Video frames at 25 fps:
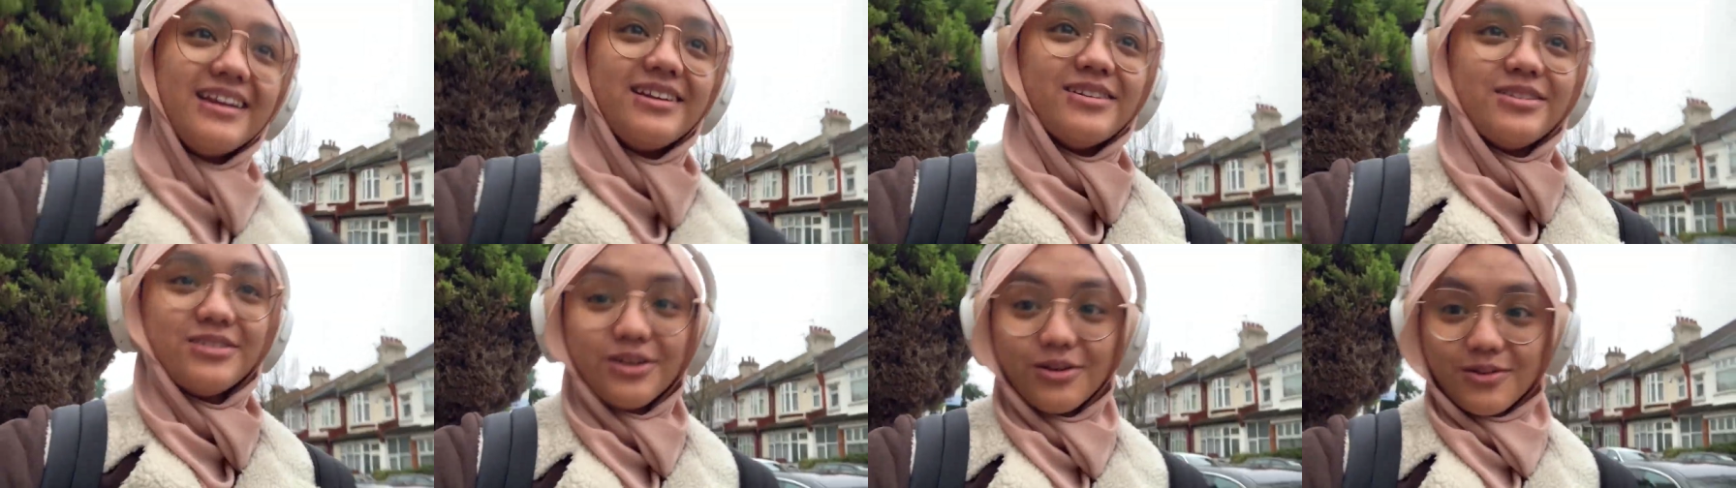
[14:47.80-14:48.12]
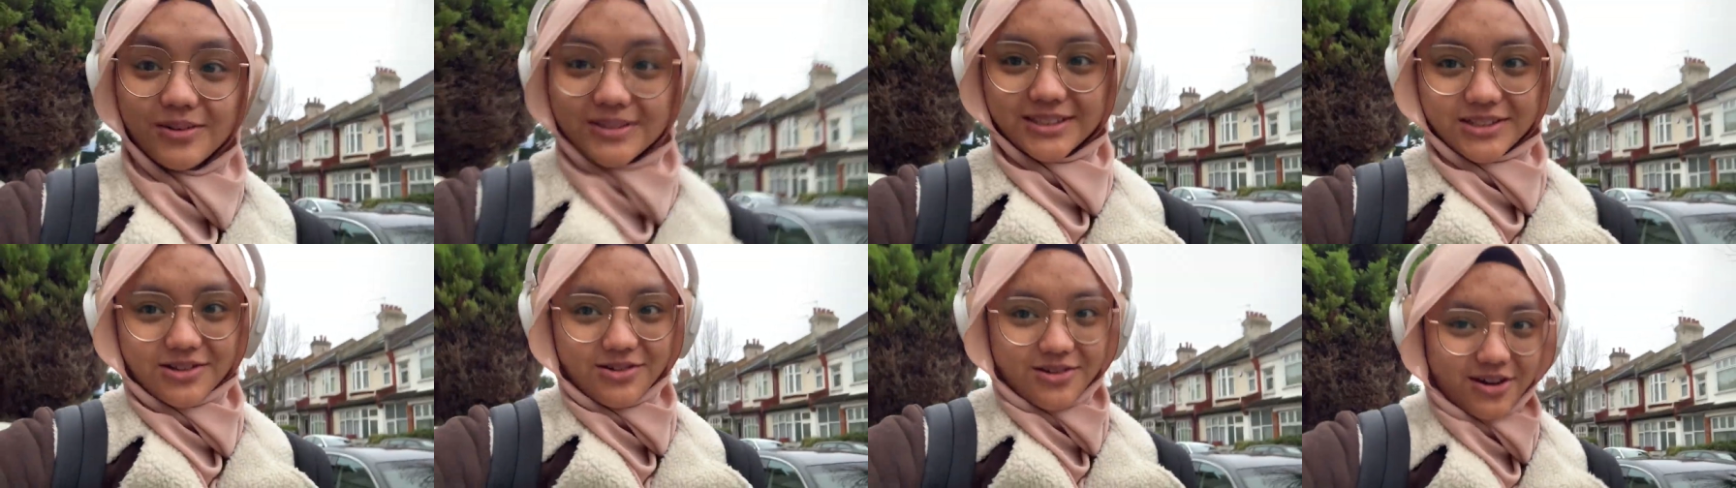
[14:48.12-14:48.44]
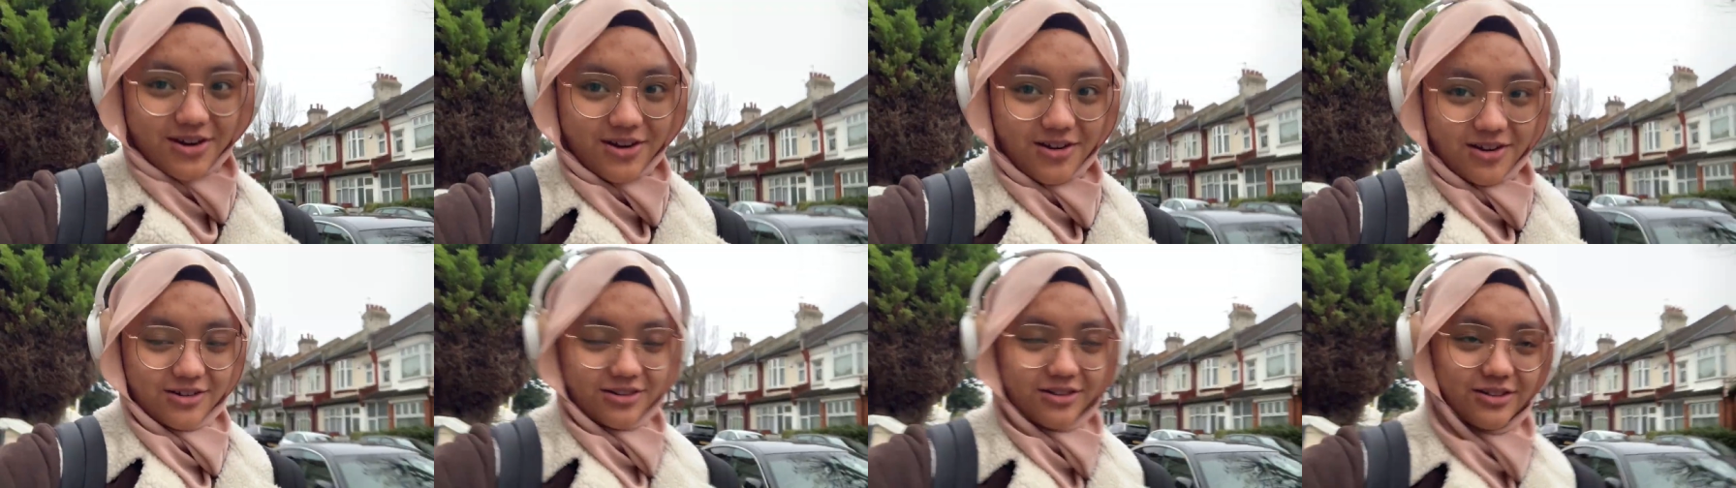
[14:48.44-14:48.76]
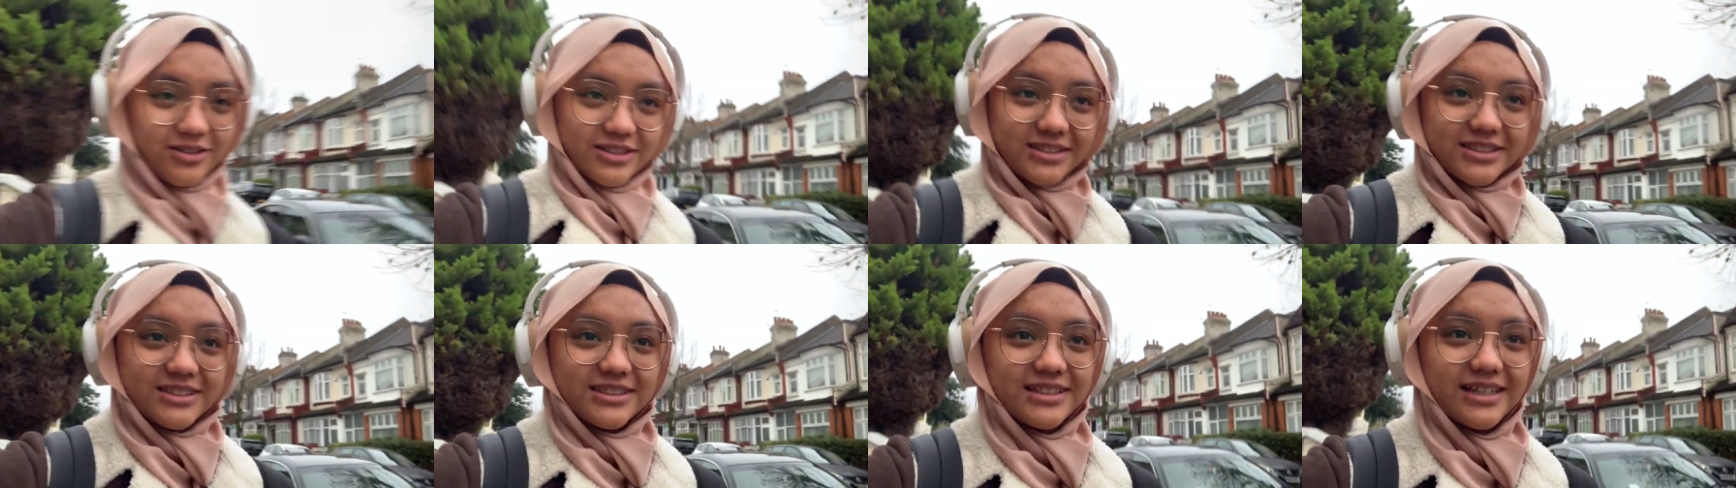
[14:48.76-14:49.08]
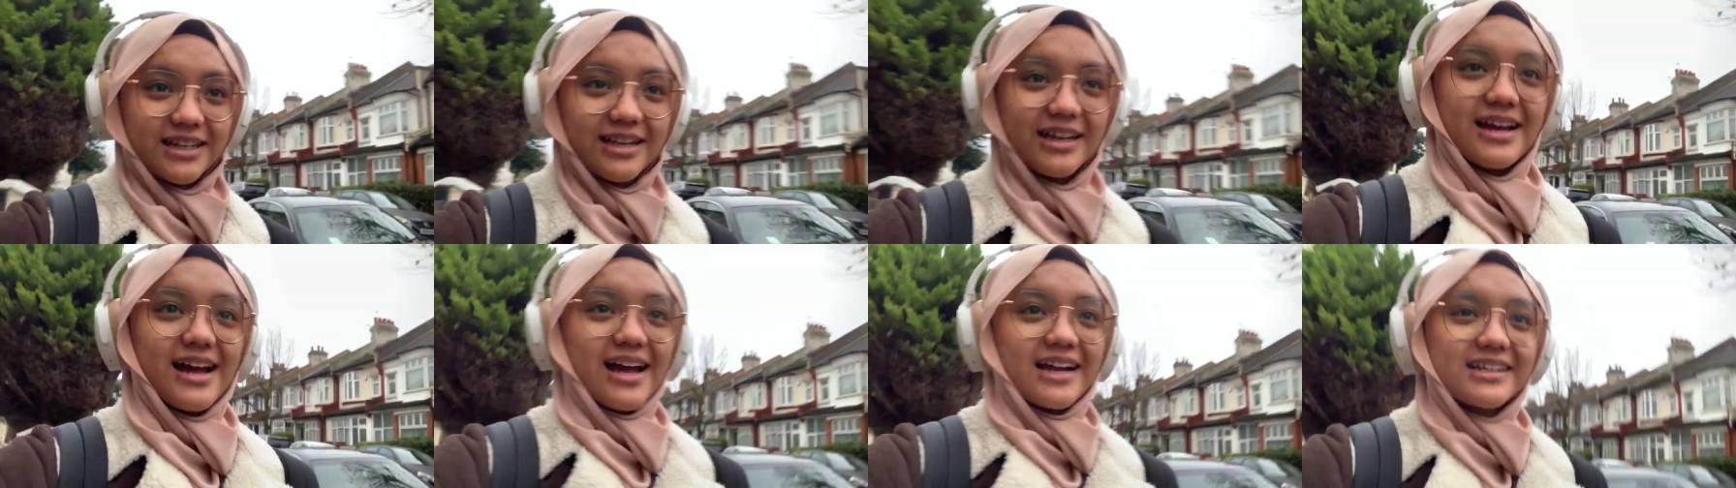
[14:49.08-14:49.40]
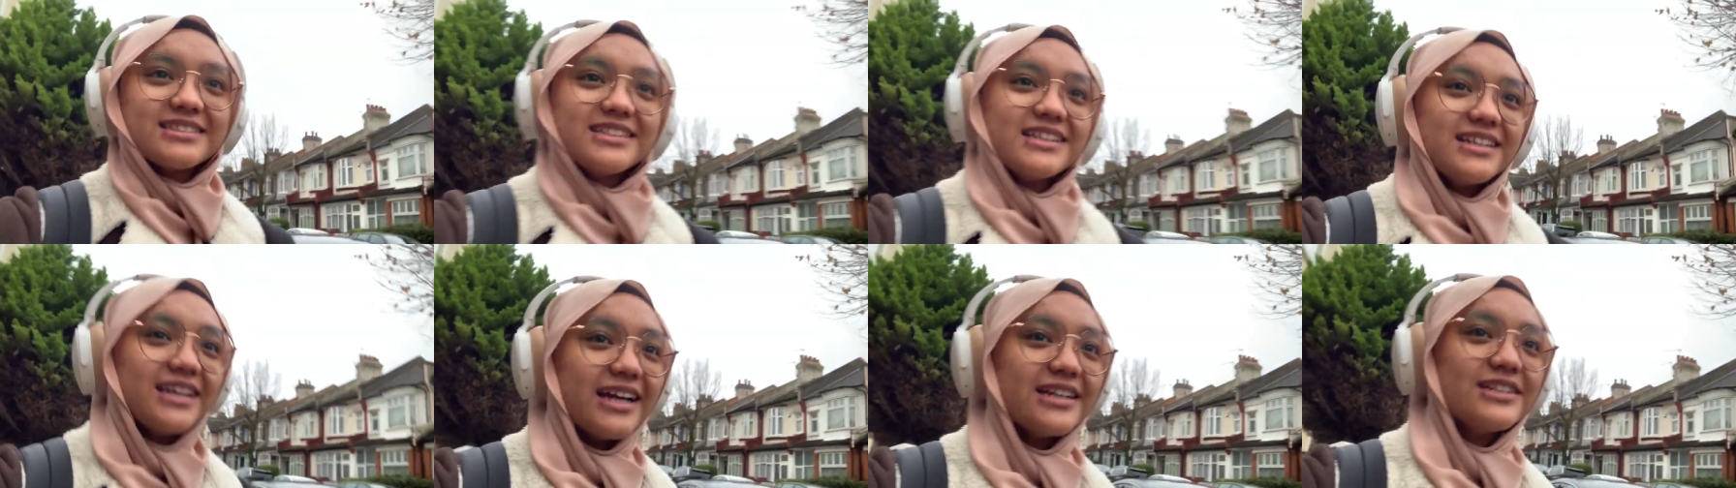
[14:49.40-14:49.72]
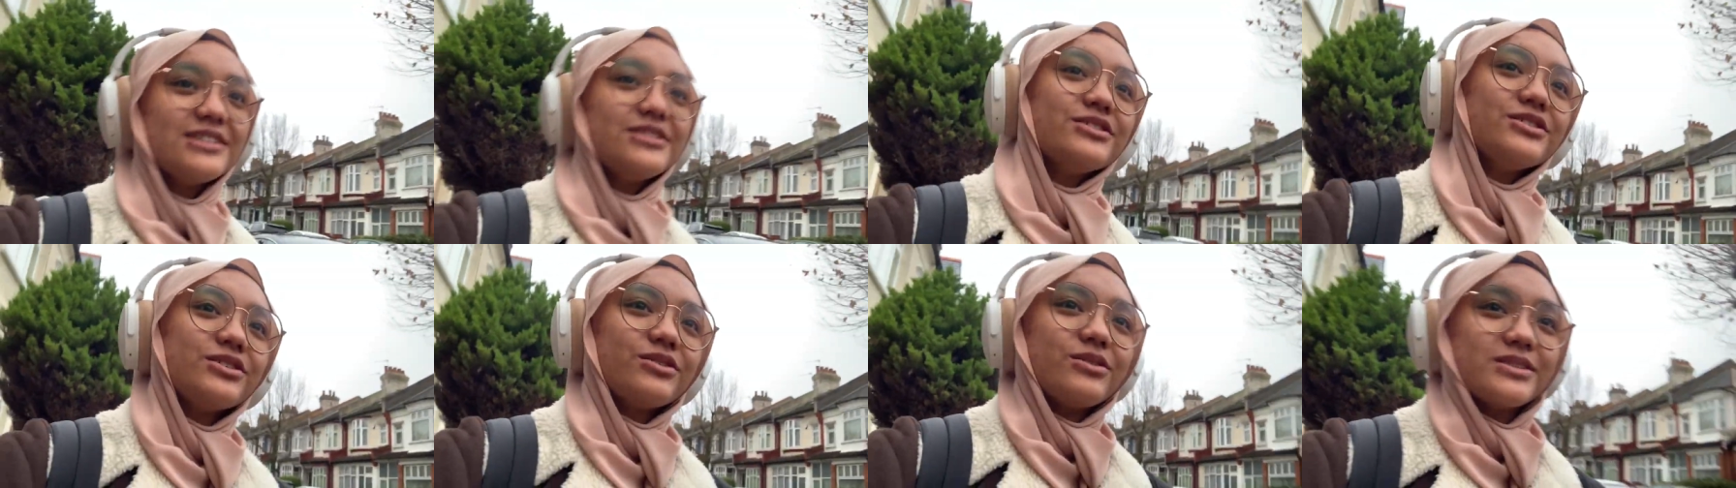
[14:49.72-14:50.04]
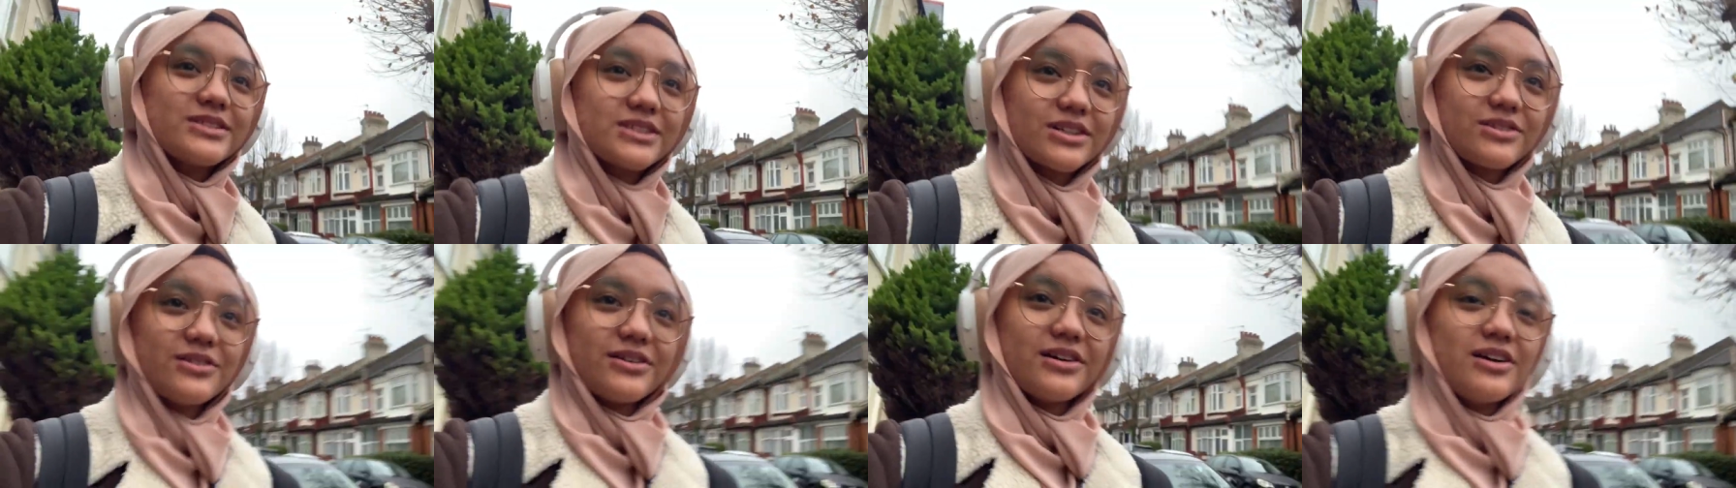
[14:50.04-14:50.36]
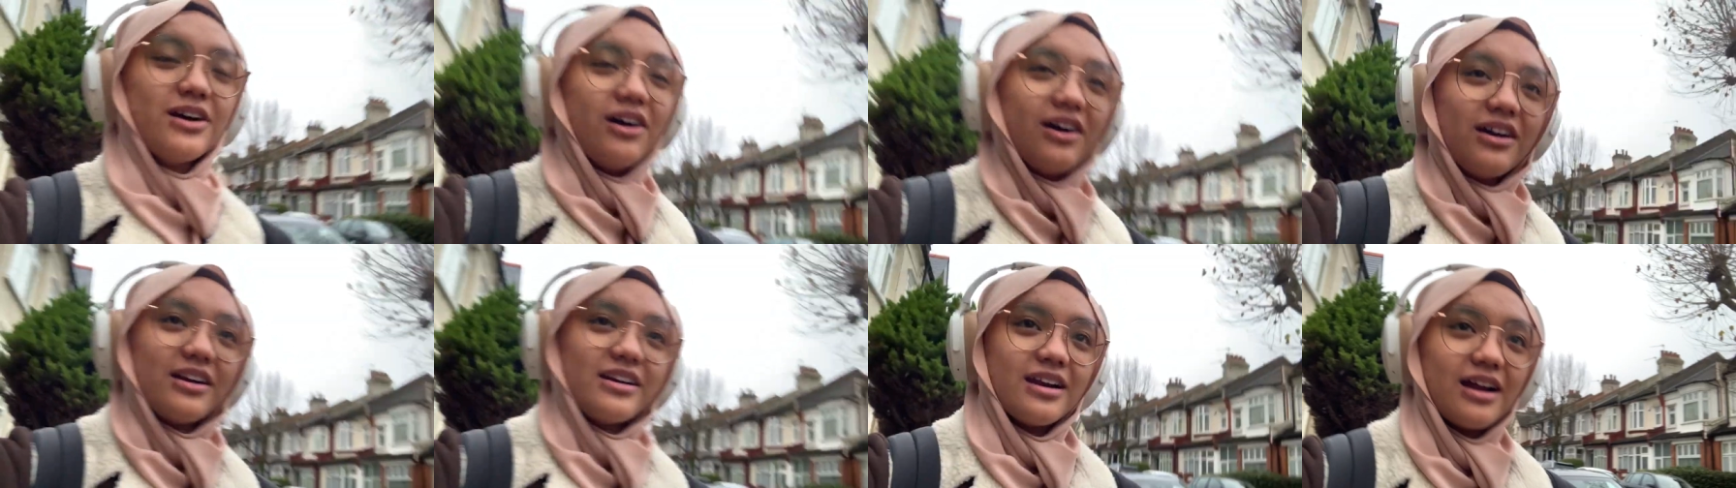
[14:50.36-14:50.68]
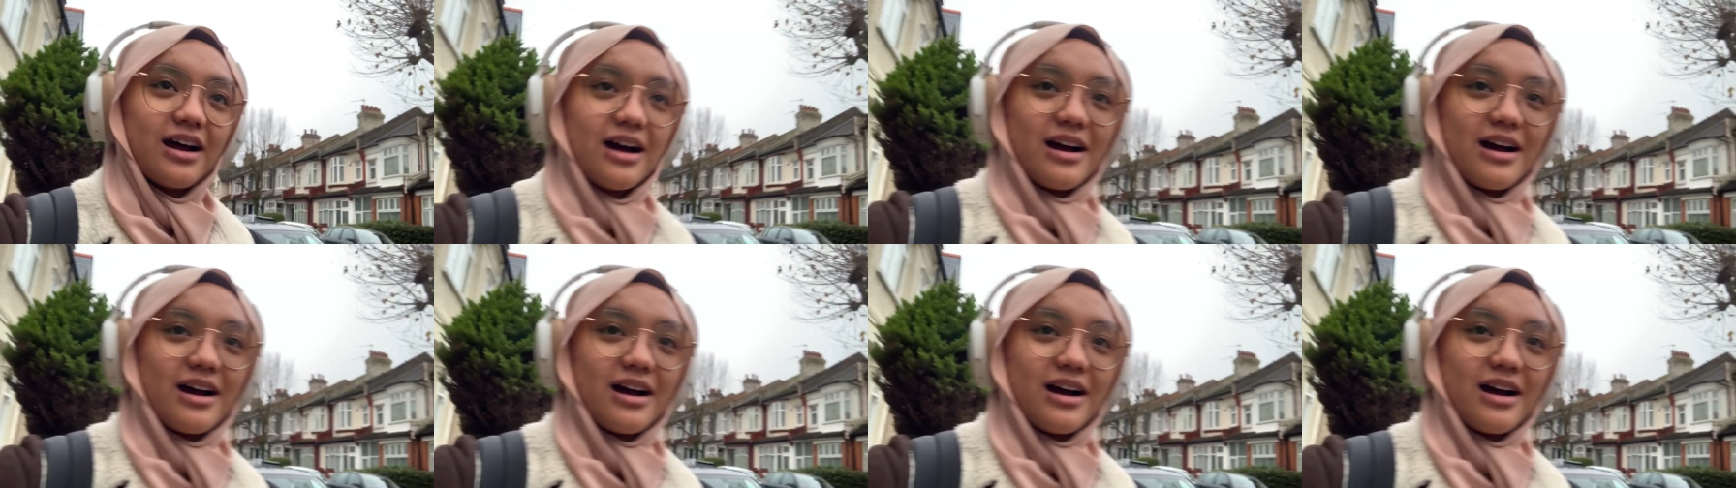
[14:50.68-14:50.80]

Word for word: don't know what's going on honestly actually i do know what's going on